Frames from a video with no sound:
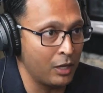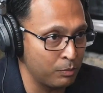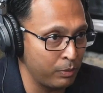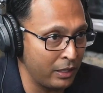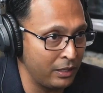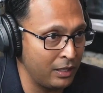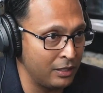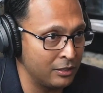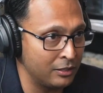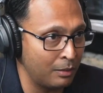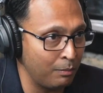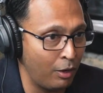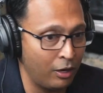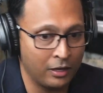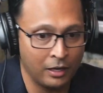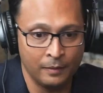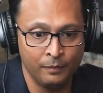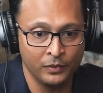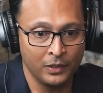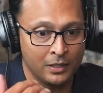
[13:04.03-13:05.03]
explain days on
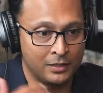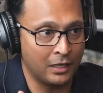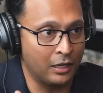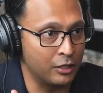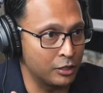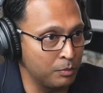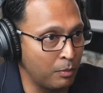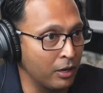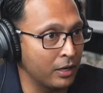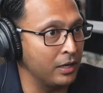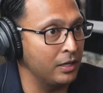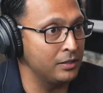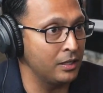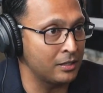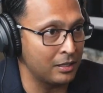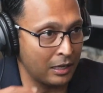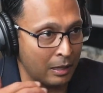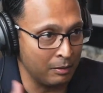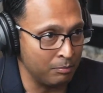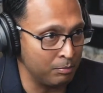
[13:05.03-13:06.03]
market. Seller's market is
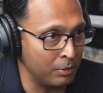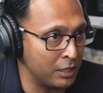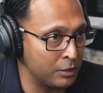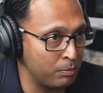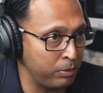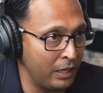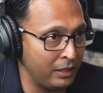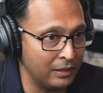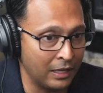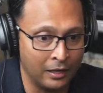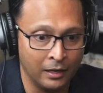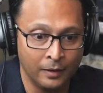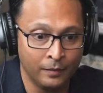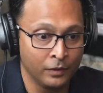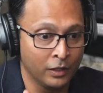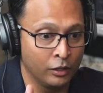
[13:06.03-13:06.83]
this. Let me explain that.